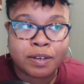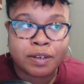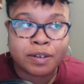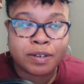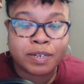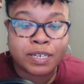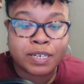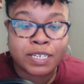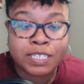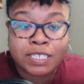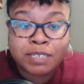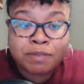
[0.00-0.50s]

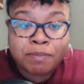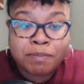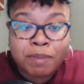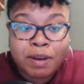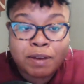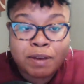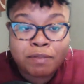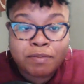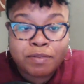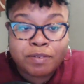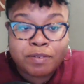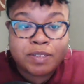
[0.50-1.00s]
into
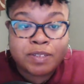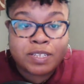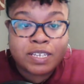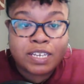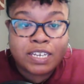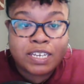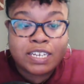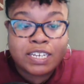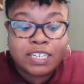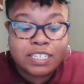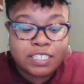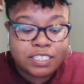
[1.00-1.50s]
my
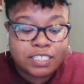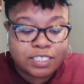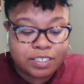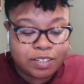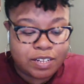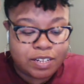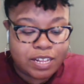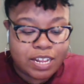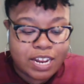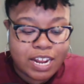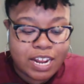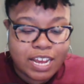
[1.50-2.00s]
routine
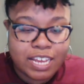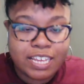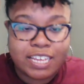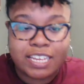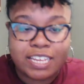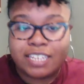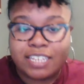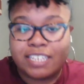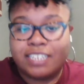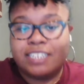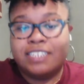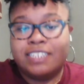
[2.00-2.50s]
so that I
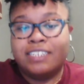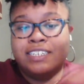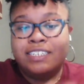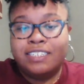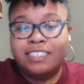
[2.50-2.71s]
can